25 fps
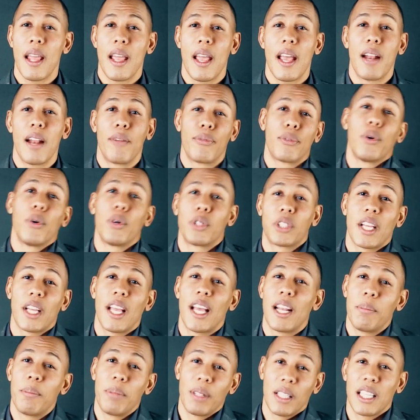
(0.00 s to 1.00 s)
and of course I
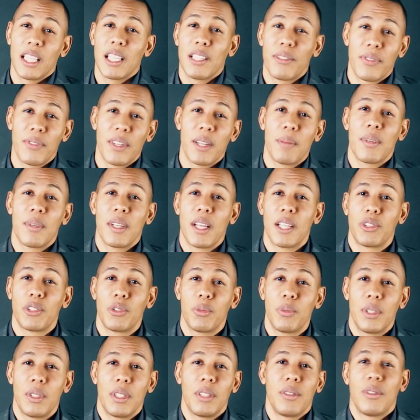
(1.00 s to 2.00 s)
had to believe him, he has
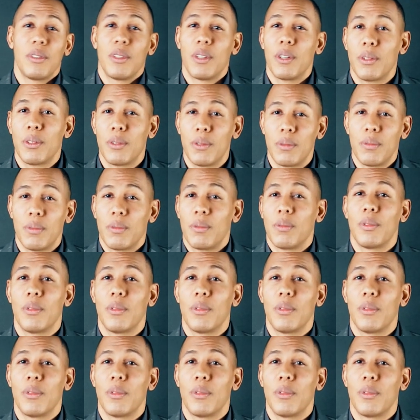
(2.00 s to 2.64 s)
to be, you know,